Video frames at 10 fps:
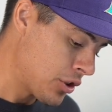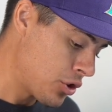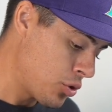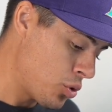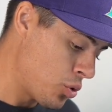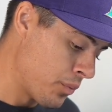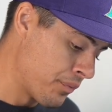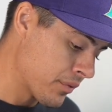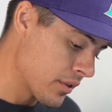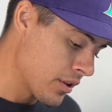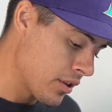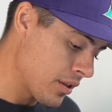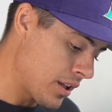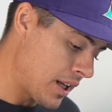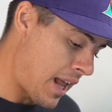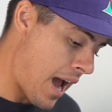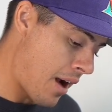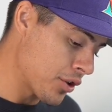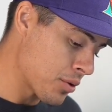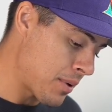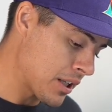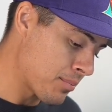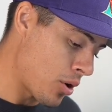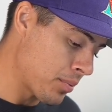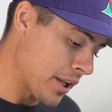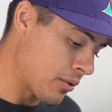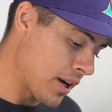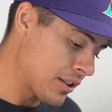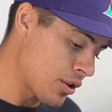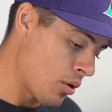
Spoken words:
to an average baseball player, right?